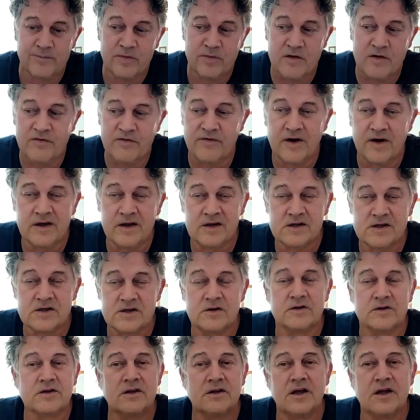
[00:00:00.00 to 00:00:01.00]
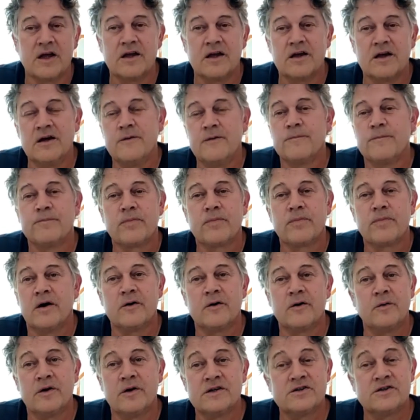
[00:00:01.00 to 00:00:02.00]
to fire shot in anger.
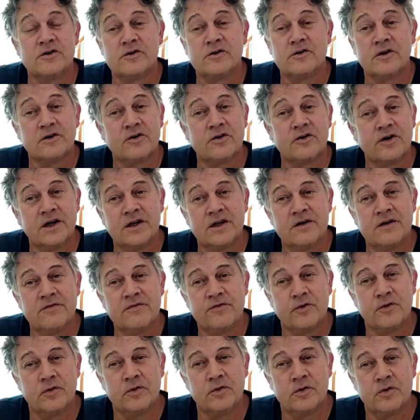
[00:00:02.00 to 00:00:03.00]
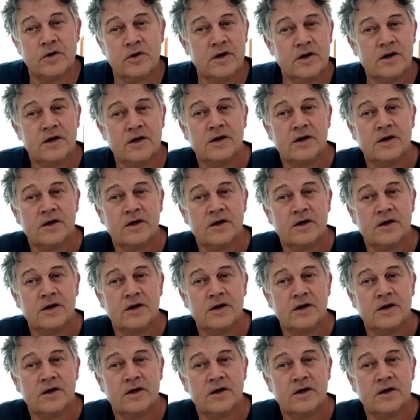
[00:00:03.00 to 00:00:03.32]
Otherwise, you're not ready for